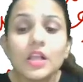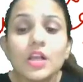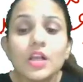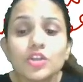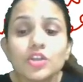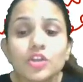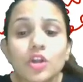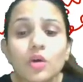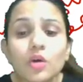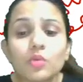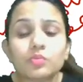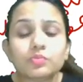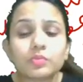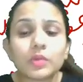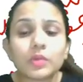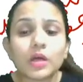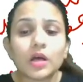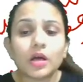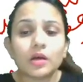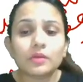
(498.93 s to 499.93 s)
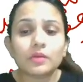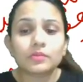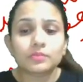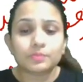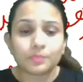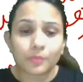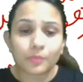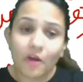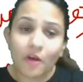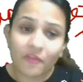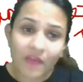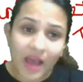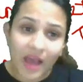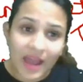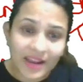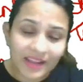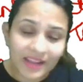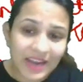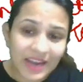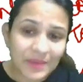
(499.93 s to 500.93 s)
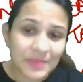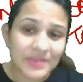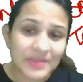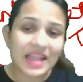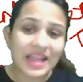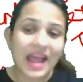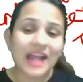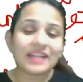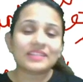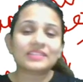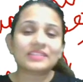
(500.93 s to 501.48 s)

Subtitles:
you know uh, of Unacademy is that